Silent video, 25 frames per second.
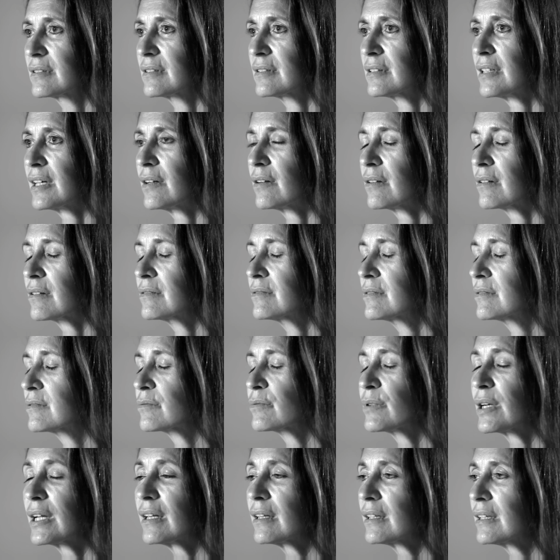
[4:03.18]
that are
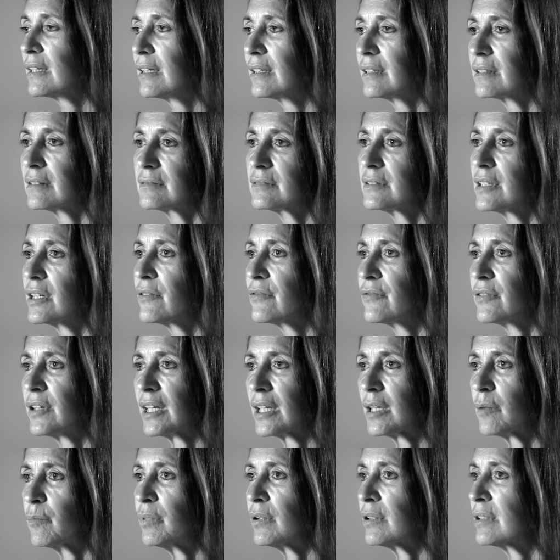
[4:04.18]
readily
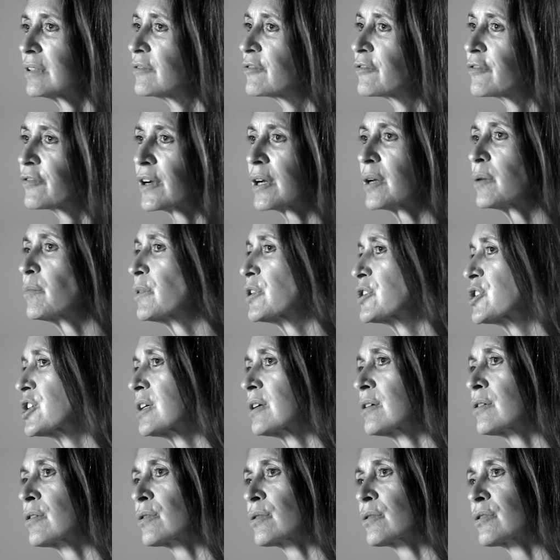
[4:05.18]
available and very much
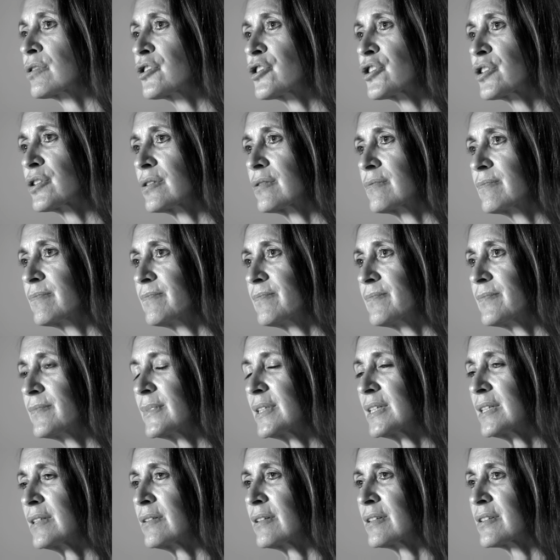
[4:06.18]
encouraged
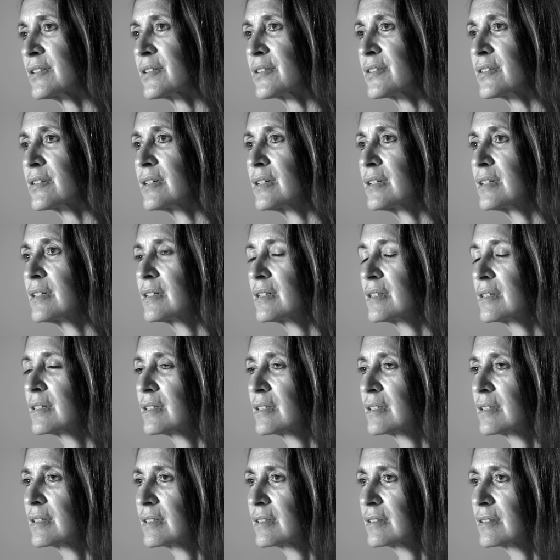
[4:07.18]
in this
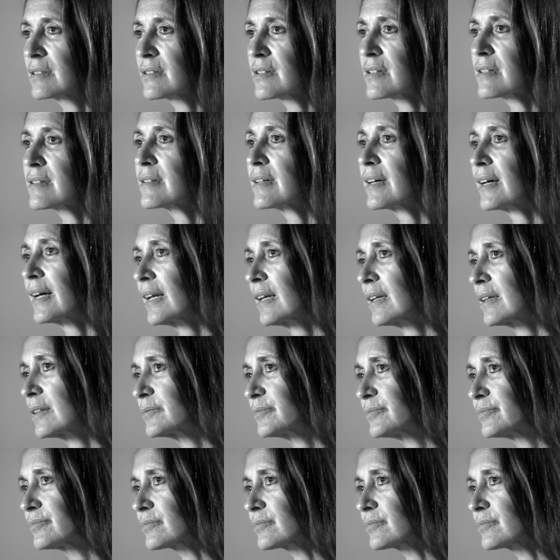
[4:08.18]
society.